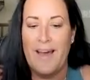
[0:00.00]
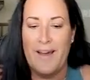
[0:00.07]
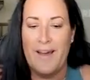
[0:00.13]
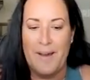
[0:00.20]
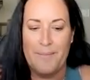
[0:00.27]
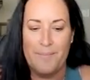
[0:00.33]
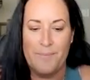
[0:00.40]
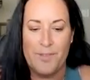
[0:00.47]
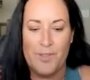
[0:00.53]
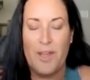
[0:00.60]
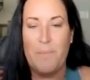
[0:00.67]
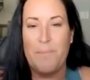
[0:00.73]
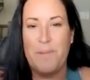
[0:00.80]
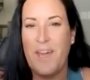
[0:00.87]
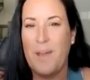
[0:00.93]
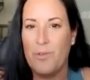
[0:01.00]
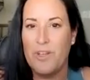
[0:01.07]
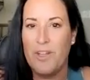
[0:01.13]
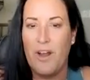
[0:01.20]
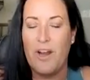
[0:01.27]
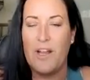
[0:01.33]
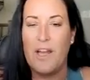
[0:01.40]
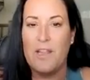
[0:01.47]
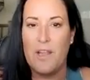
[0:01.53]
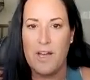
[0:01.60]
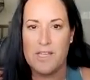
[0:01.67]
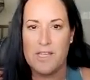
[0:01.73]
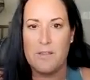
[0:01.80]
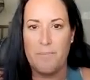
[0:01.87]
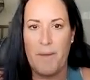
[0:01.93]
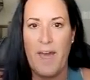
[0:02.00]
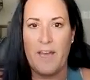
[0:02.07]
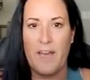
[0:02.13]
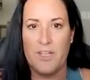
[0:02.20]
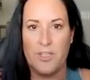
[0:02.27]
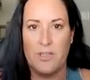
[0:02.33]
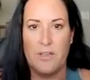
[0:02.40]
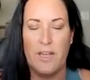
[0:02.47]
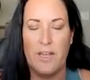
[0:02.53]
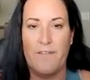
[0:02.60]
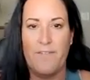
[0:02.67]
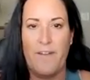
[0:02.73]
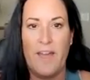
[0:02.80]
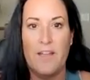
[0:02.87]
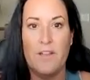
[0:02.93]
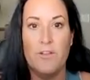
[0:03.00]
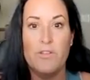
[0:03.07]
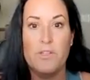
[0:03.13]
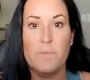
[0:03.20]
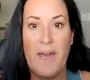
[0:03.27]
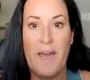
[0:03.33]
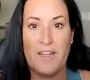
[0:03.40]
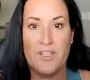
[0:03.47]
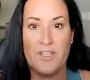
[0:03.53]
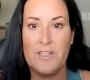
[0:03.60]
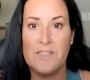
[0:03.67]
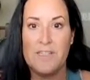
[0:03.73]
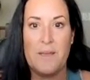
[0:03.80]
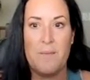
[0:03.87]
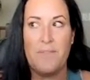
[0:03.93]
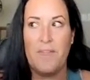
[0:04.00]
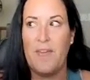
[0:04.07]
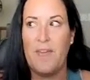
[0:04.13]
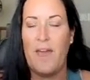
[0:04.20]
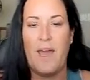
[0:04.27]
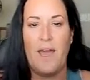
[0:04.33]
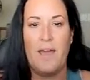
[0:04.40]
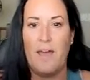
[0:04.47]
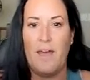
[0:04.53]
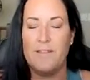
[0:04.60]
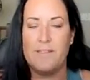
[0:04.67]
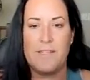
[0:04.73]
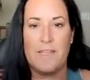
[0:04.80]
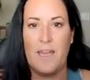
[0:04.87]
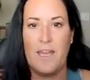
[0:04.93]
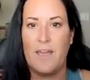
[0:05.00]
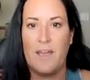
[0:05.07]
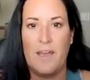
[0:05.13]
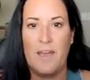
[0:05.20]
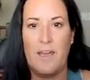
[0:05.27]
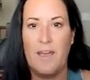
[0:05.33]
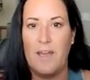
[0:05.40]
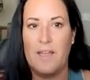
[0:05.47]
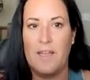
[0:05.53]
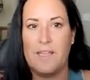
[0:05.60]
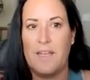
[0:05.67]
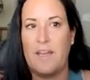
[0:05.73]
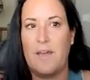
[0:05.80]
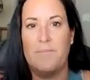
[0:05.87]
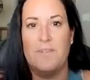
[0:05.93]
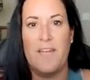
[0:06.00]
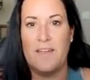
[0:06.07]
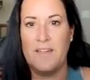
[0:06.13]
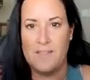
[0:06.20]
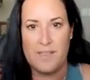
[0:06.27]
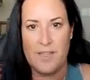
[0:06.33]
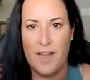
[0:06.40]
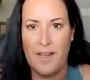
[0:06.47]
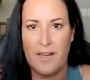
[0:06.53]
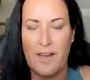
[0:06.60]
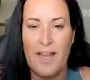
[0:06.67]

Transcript: So that became really hard. I lost the passion. And if I lose passion in something, it's like I'm dead inside.